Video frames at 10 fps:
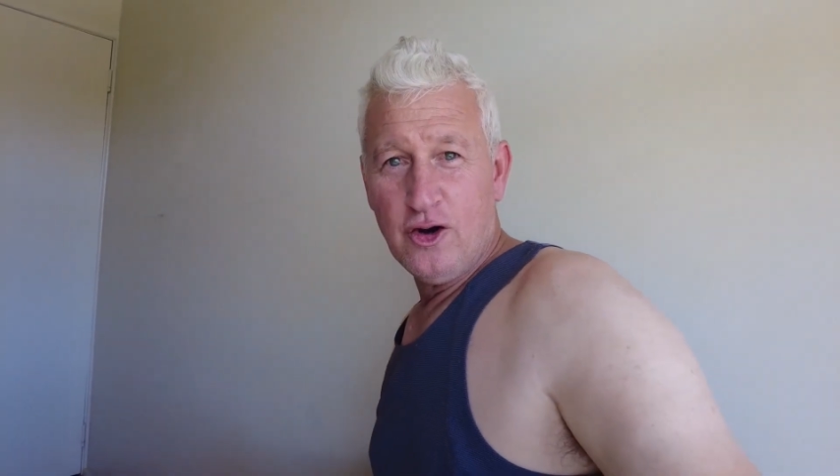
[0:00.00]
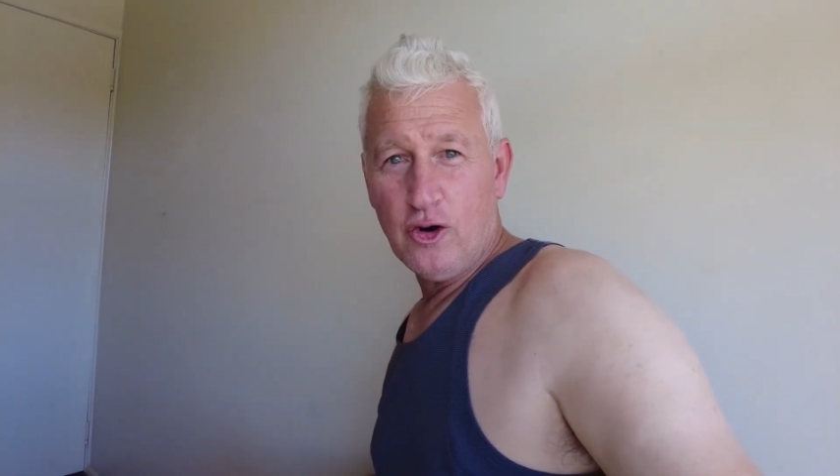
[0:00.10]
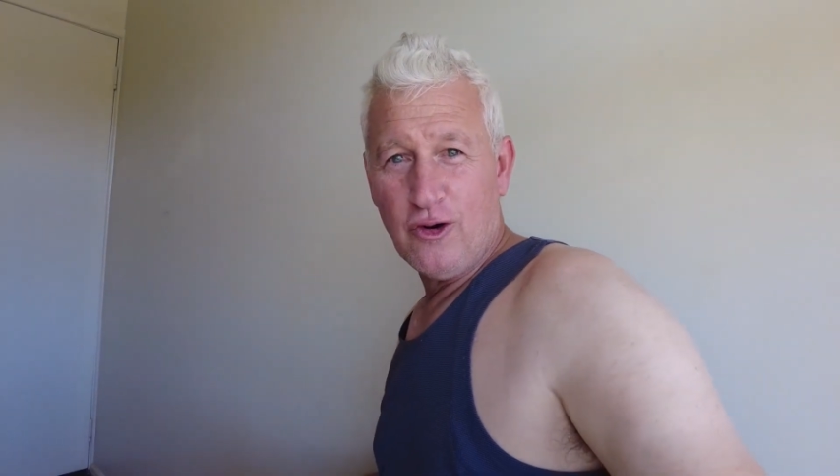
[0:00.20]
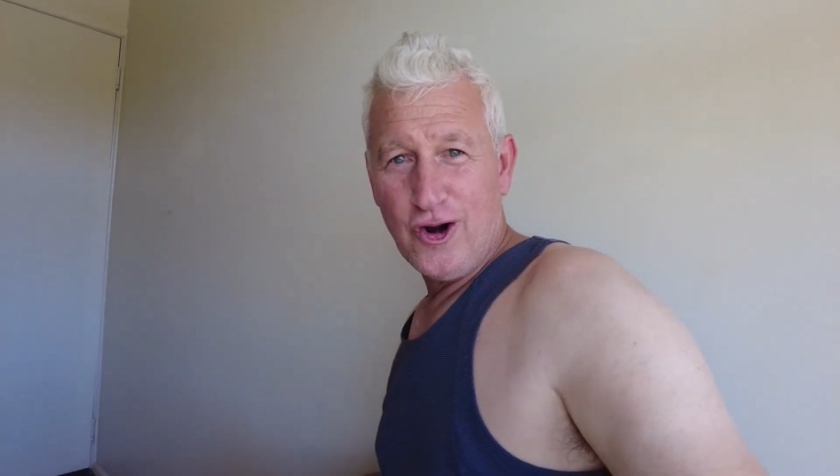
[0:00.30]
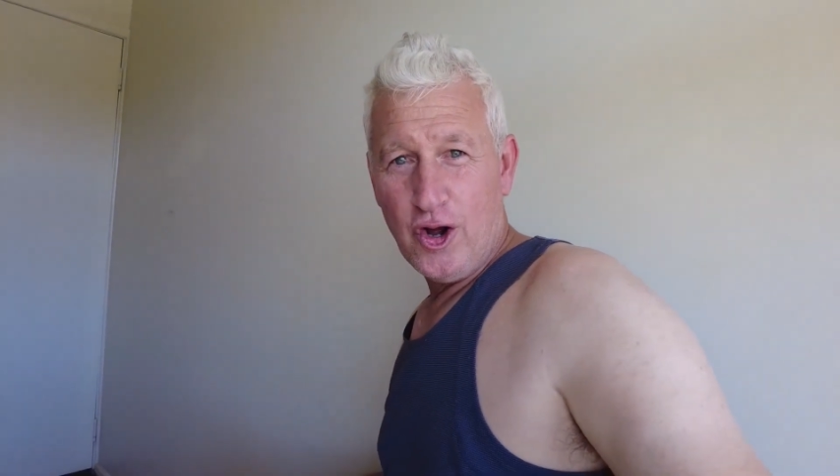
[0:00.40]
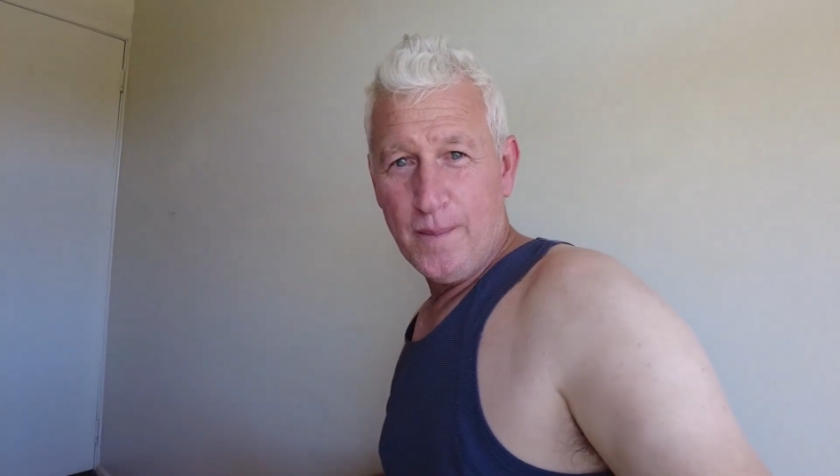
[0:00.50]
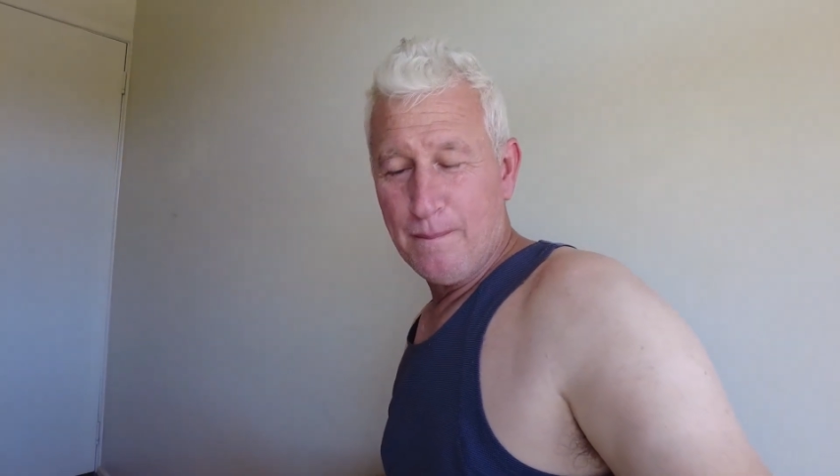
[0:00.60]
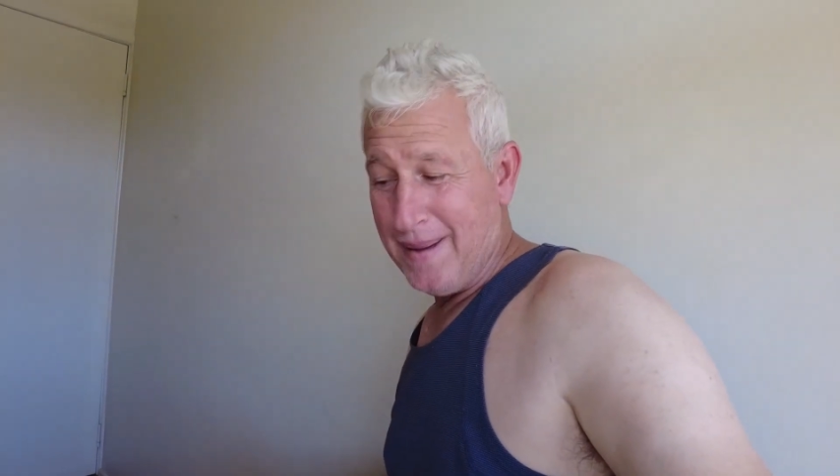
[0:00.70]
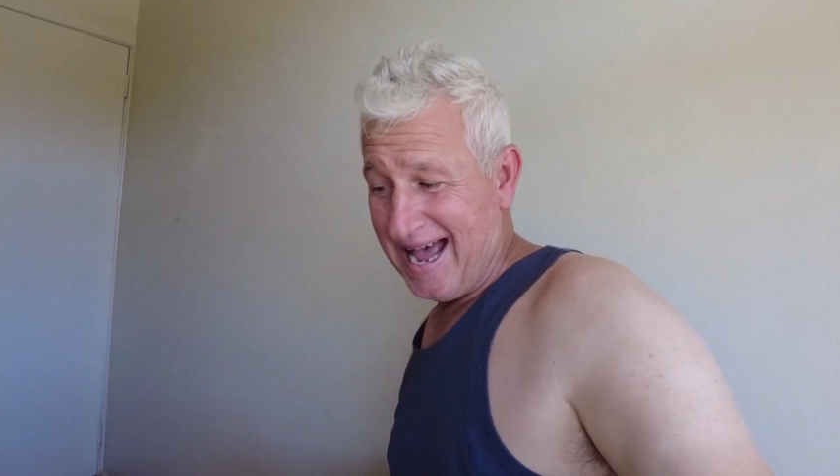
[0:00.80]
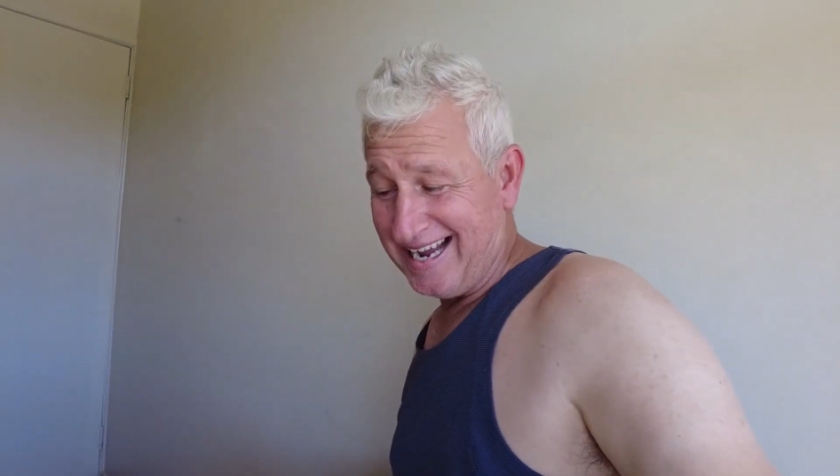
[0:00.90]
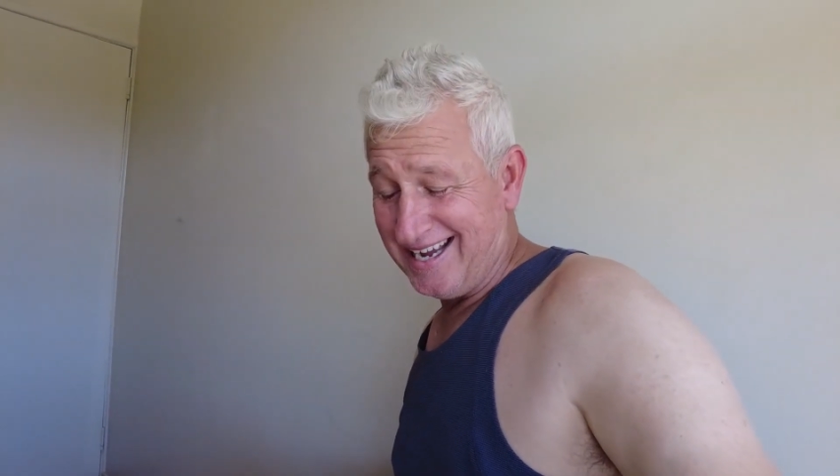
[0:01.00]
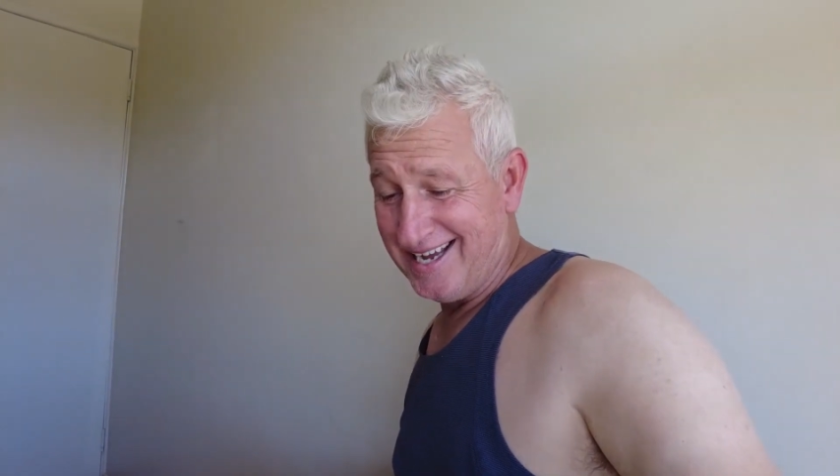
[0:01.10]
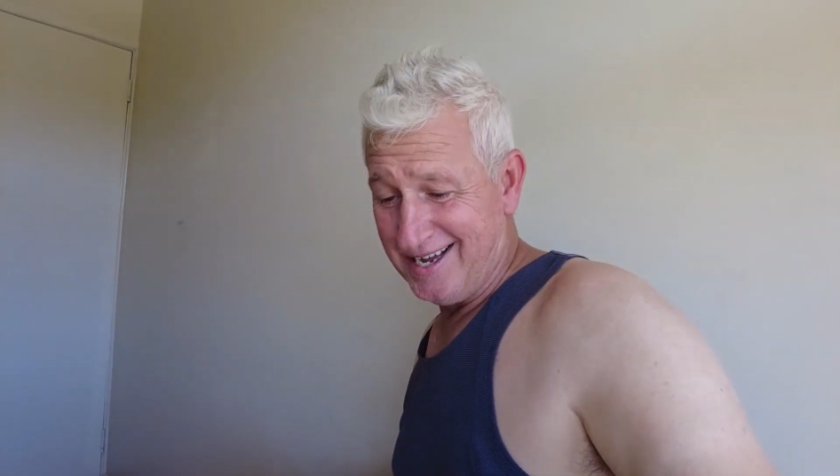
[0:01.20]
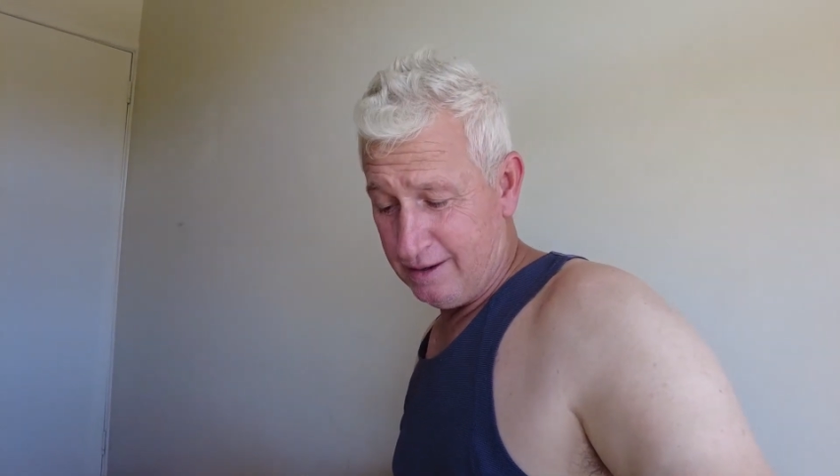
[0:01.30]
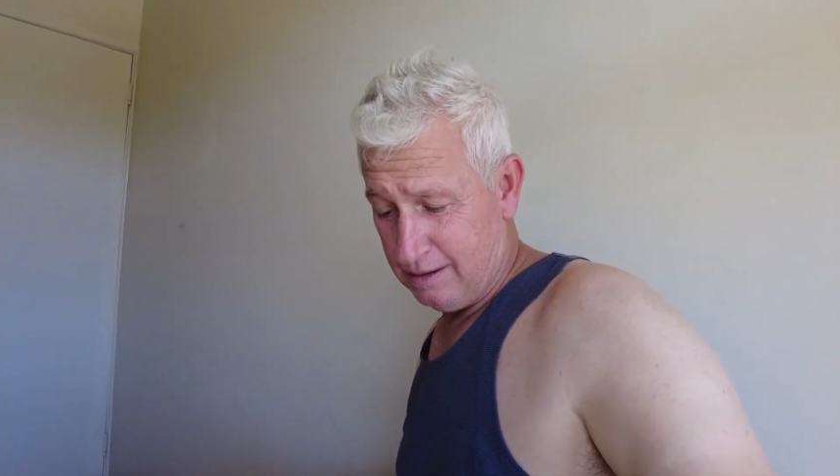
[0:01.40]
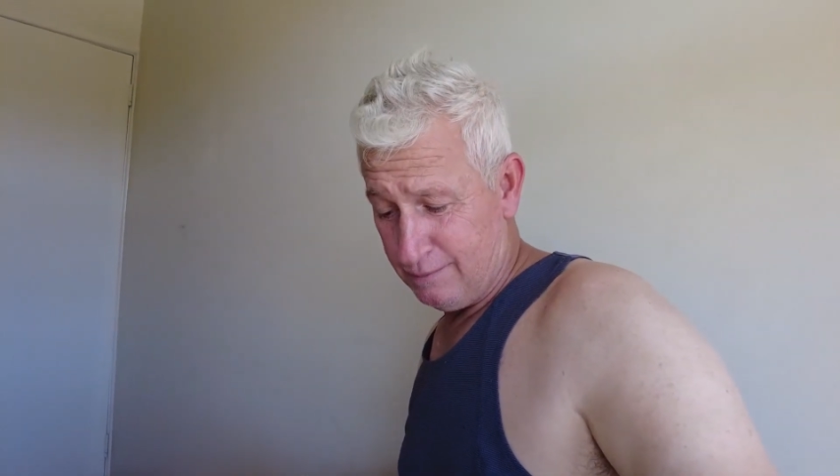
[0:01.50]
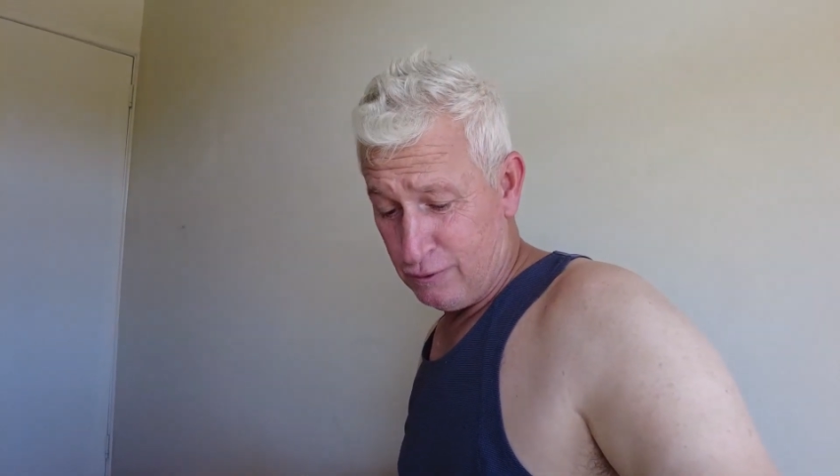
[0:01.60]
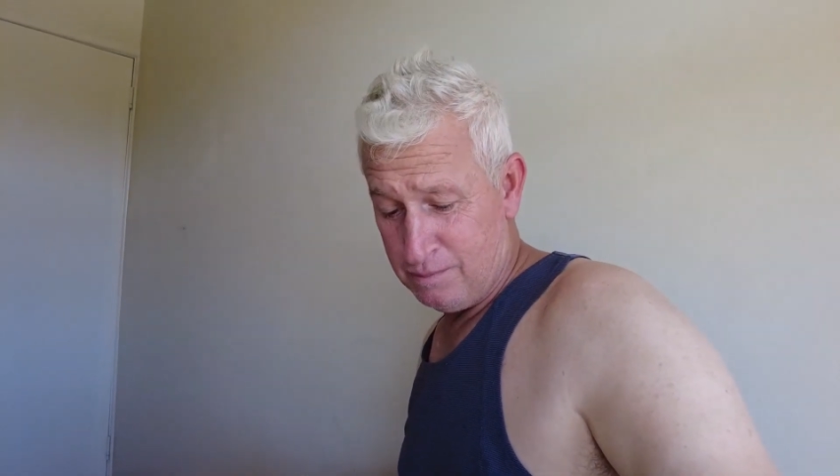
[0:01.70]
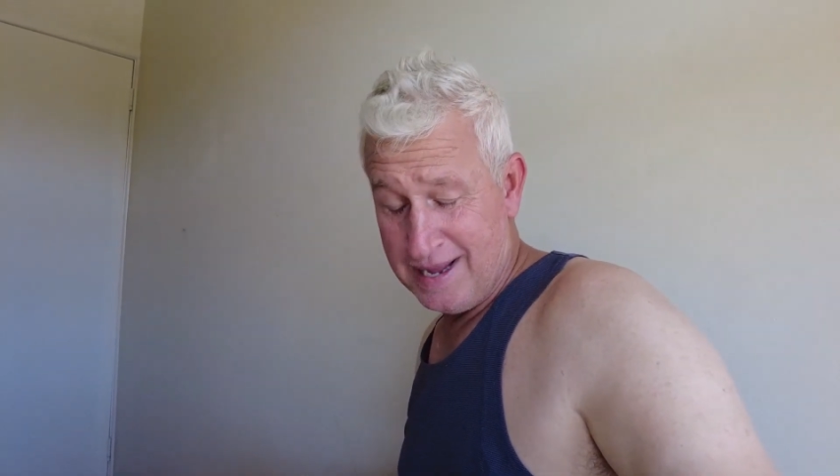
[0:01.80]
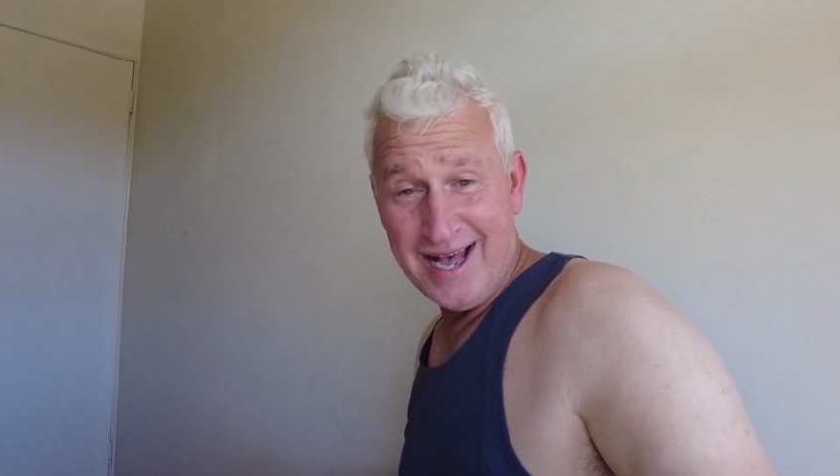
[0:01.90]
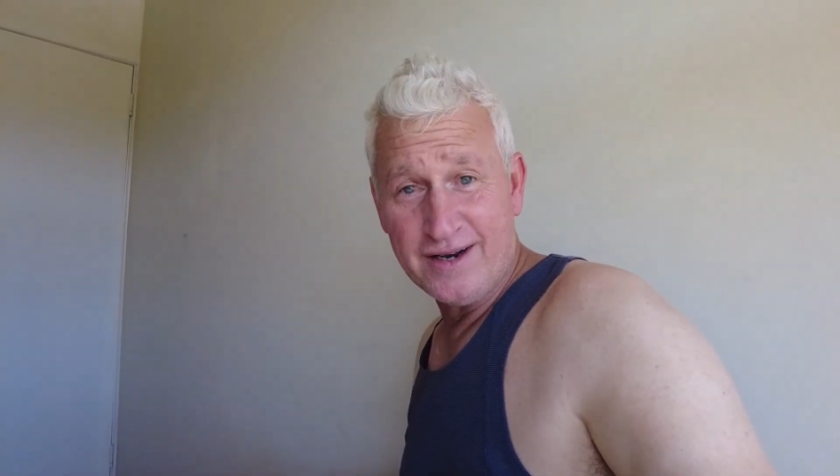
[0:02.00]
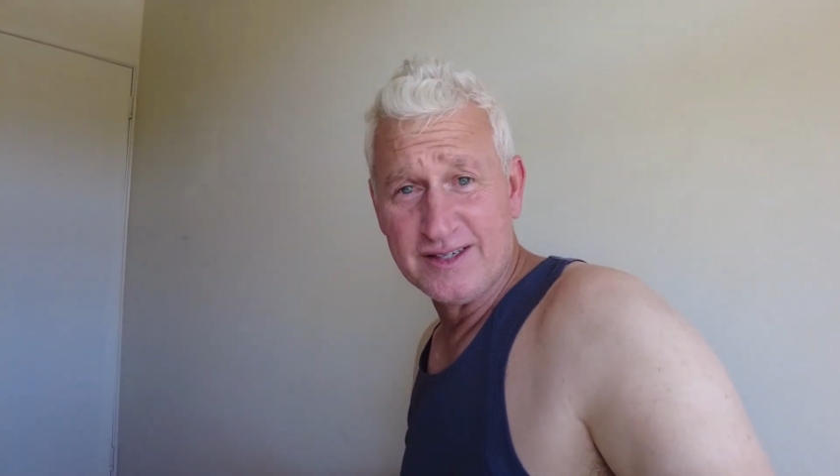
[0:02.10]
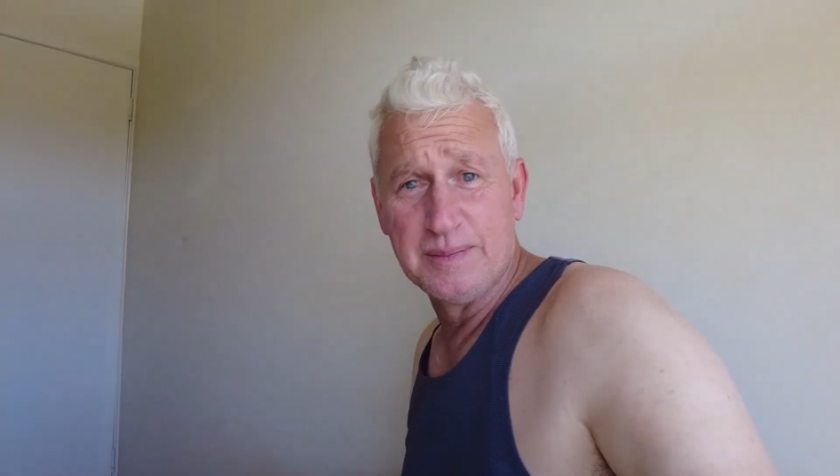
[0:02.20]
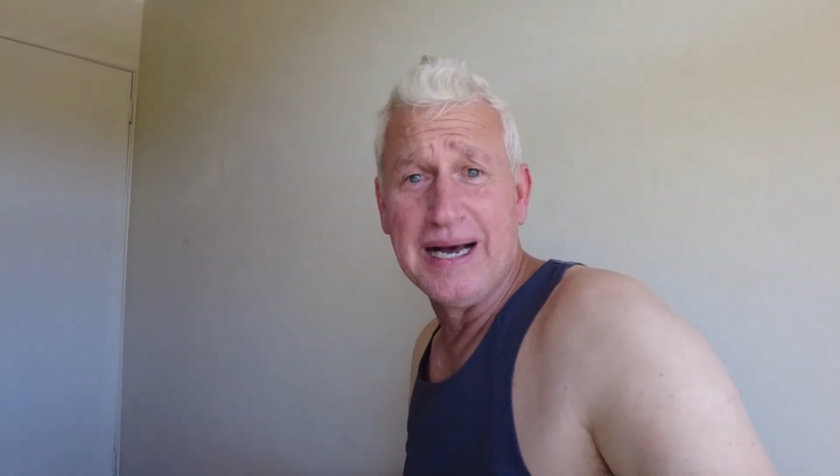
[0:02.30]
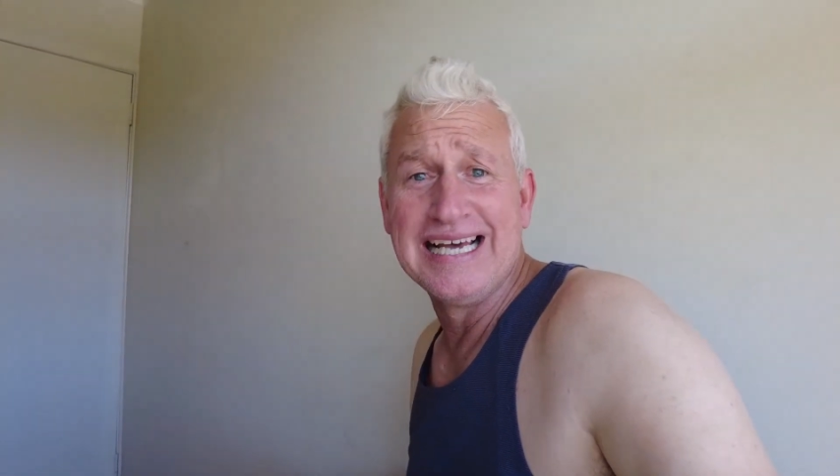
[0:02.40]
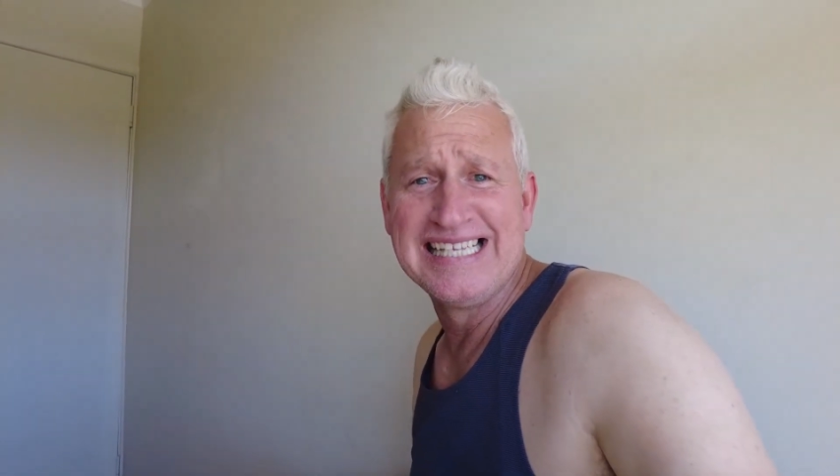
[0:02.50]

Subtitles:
All right, I'm back from outer space.